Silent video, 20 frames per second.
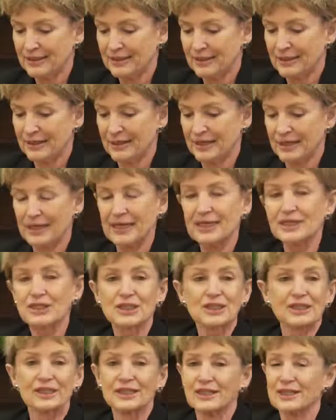
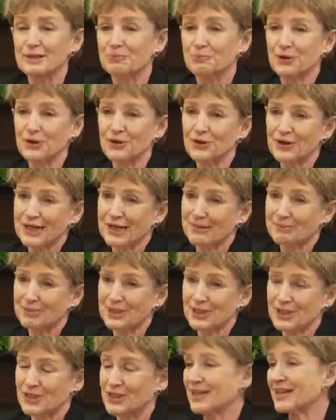It's pure
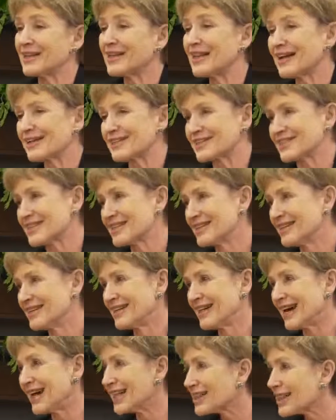competition, and that's
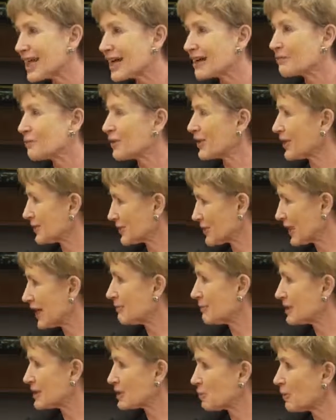a lot of what our
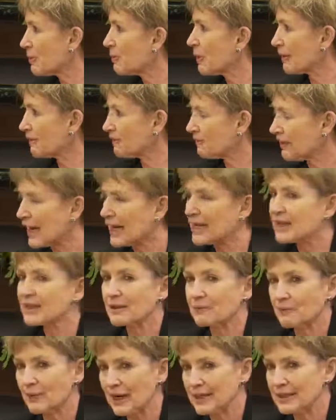job is. We want to find the
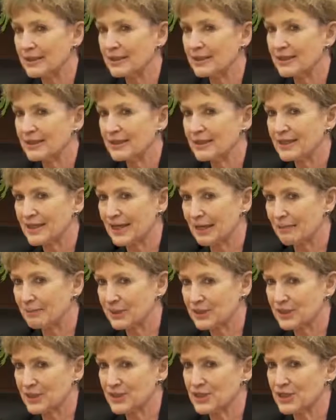right
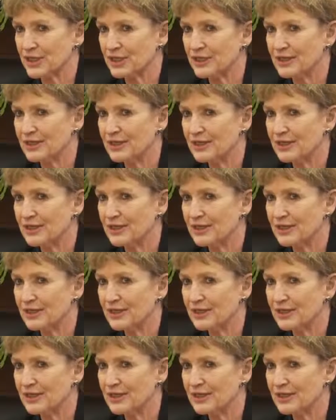competition.